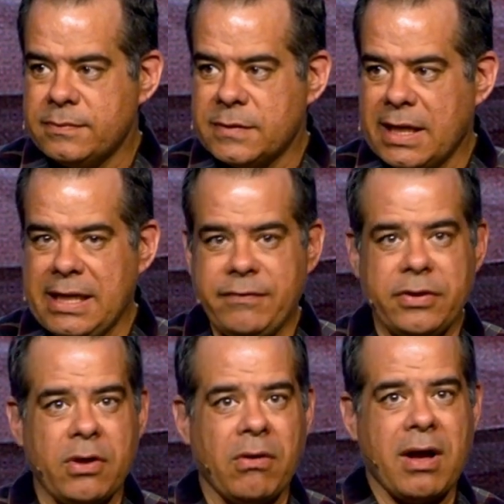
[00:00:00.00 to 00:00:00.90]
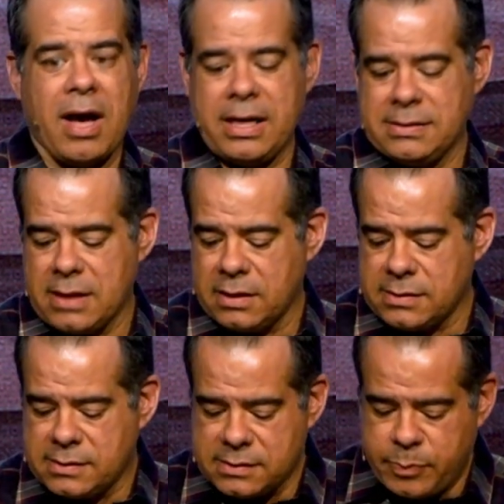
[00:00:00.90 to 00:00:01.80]
that even though God is
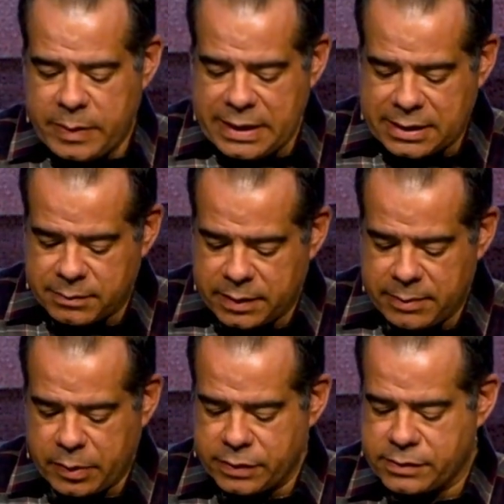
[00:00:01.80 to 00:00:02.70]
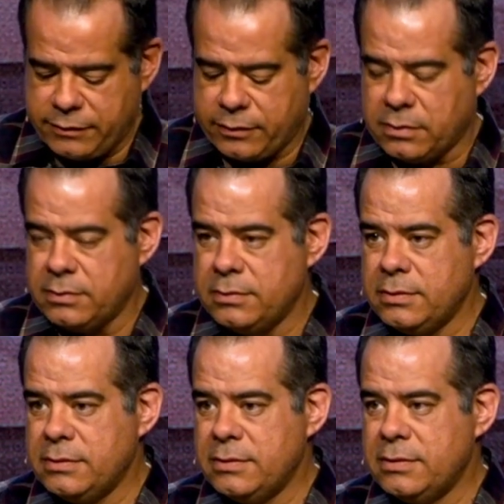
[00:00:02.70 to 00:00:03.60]
unspeakably merciful,
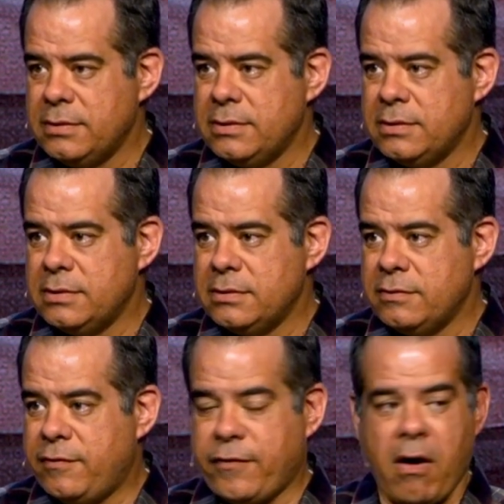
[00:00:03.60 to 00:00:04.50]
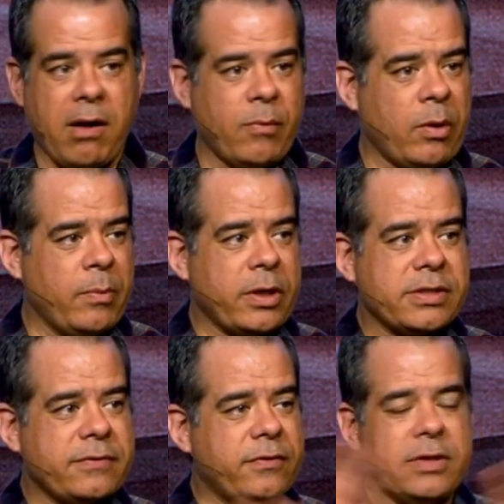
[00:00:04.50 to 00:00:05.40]
far more
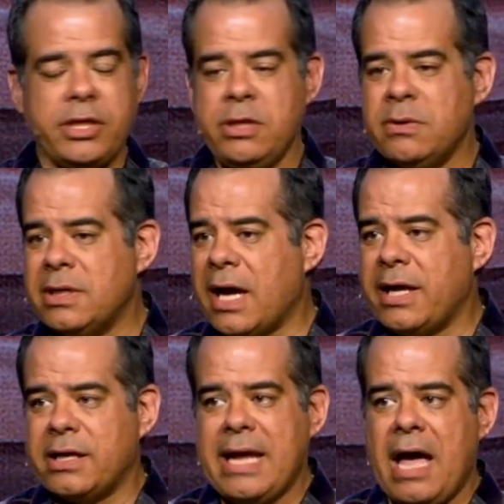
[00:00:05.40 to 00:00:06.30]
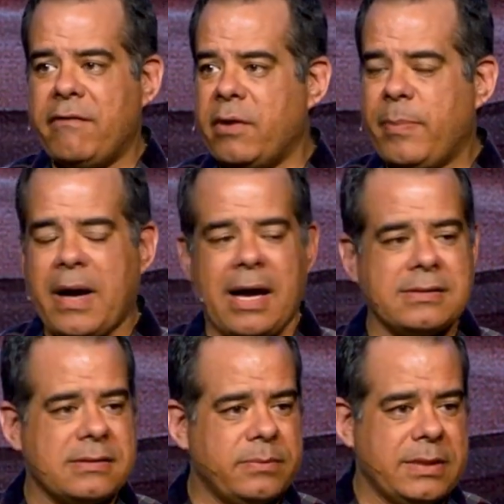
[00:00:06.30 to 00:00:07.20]
merciful than you and I could ever
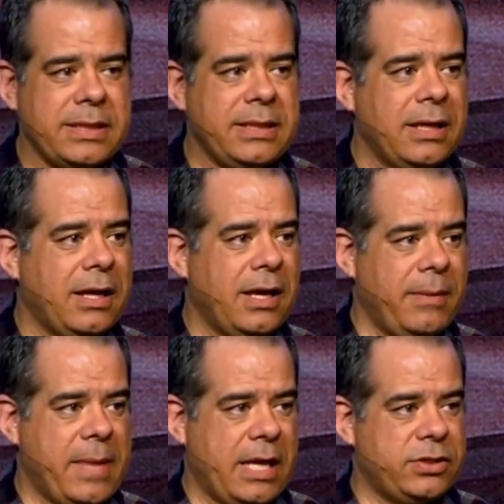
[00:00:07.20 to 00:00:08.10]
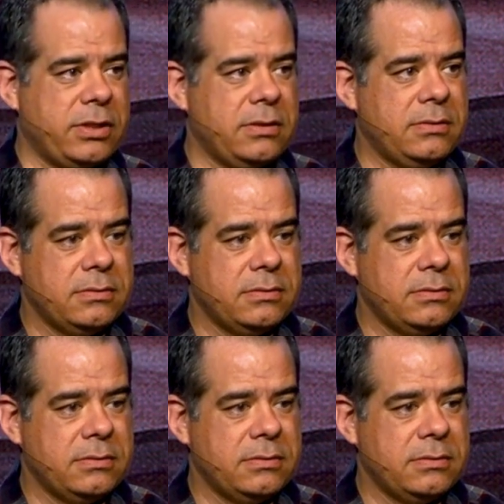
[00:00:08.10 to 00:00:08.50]
possibly imagine,